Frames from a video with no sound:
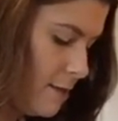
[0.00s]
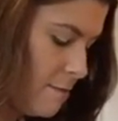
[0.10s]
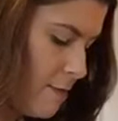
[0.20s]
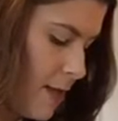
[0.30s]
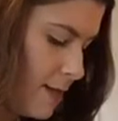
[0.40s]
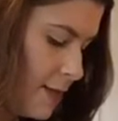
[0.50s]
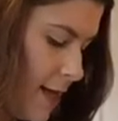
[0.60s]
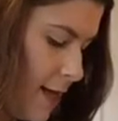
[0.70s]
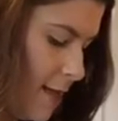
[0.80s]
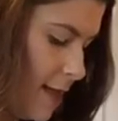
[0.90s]
Mix
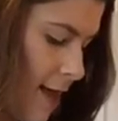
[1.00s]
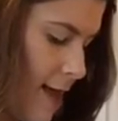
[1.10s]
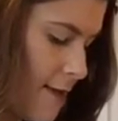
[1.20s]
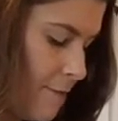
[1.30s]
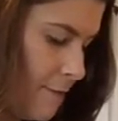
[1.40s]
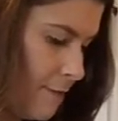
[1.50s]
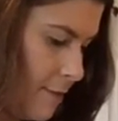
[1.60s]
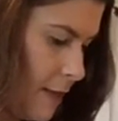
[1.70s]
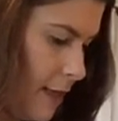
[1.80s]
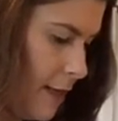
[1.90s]
that in there.
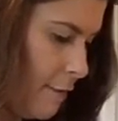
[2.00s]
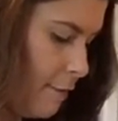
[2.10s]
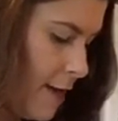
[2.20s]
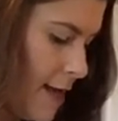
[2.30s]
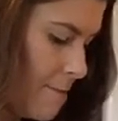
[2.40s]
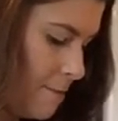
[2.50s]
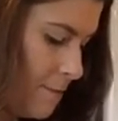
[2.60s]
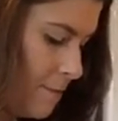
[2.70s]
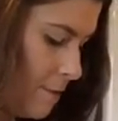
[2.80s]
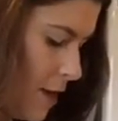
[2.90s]
Lovely.
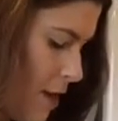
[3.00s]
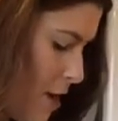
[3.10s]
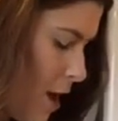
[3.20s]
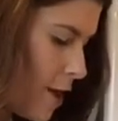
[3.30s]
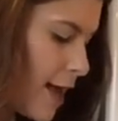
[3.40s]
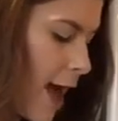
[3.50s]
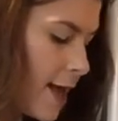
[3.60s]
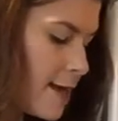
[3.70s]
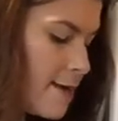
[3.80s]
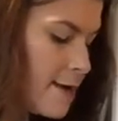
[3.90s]

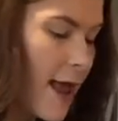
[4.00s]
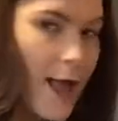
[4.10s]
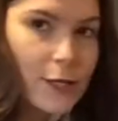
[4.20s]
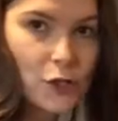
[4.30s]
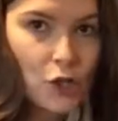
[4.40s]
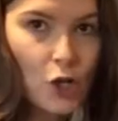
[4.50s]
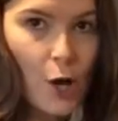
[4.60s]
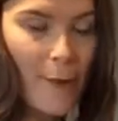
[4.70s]
Okay, next job